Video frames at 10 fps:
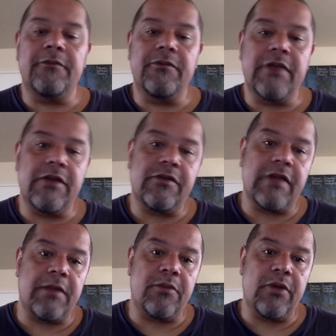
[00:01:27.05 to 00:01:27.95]
videos that
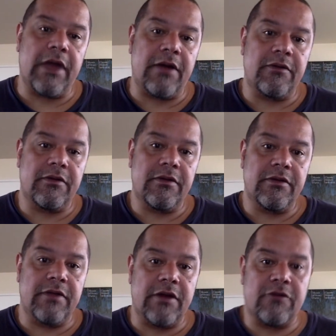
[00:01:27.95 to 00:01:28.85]
I put out
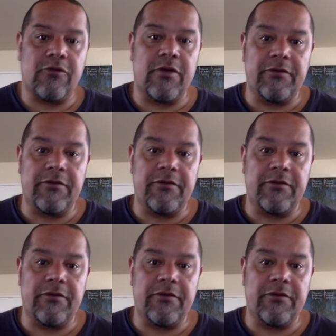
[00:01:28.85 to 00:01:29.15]
that are sort